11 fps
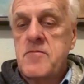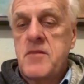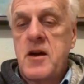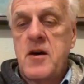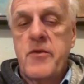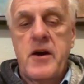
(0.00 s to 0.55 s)

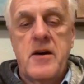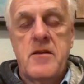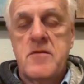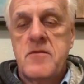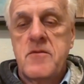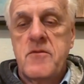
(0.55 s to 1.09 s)

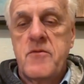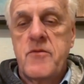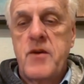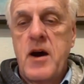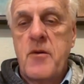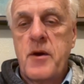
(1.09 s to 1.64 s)

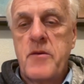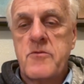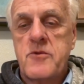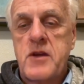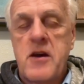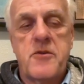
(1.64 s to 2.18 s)
how I
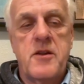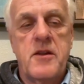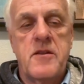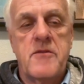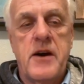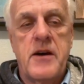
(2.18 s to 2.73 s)

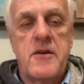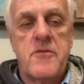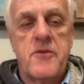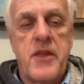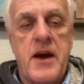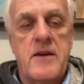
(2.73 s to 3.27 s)
calculate the value
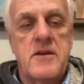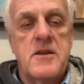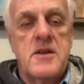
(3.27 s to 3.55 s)
for that.